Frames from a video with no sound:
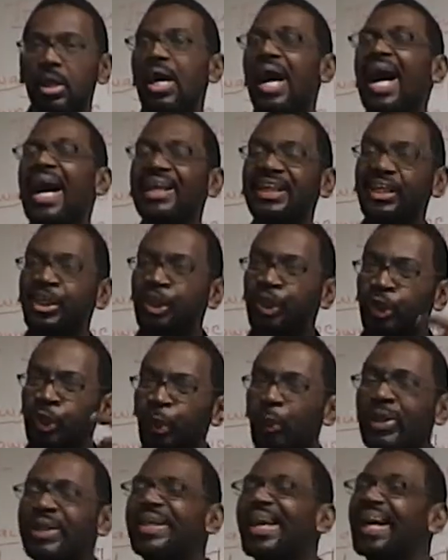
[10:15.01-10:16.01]
And in
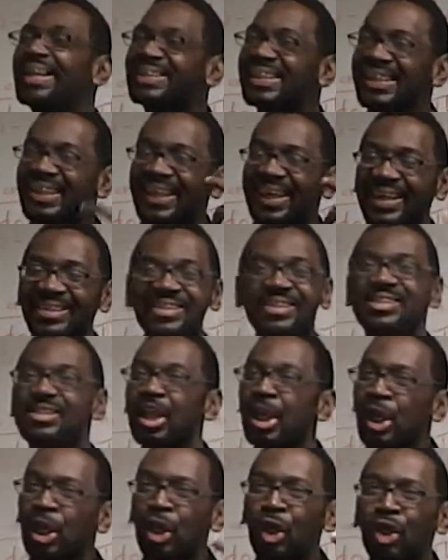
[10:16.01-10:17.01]
doing that, he gets
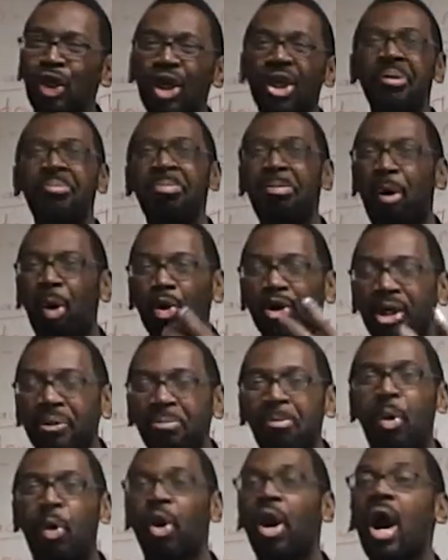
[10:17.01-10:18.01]
to learn more
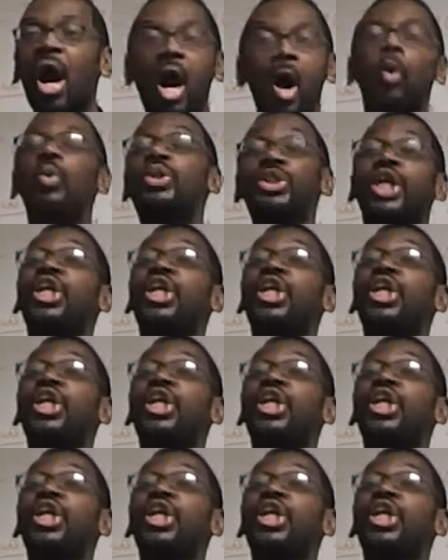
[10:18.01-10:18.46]
and more how